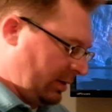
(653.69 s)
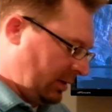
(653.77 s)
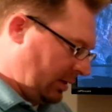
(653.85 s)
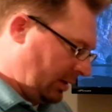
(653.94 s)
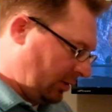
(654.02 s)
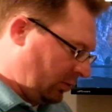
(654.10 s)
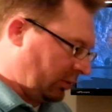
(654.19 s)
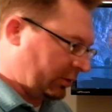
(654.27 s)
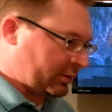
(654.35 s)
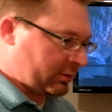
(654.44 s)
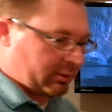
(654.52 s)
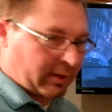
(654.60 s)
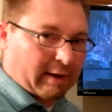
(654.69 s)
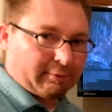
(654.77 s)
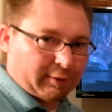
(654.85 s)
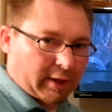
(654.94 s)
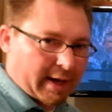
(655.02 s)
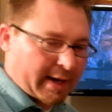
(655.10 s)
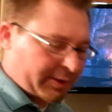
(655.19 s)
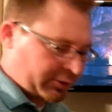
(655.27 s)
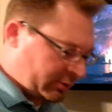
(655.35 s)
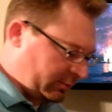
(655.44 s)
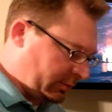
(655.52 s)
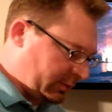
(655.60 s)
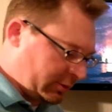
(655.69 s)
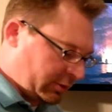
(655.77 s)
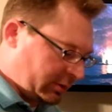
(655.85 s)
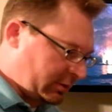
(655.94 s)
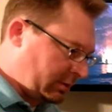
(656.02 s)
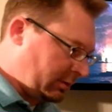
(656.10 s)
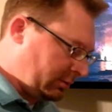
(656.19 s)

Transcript: And of course, that flash was just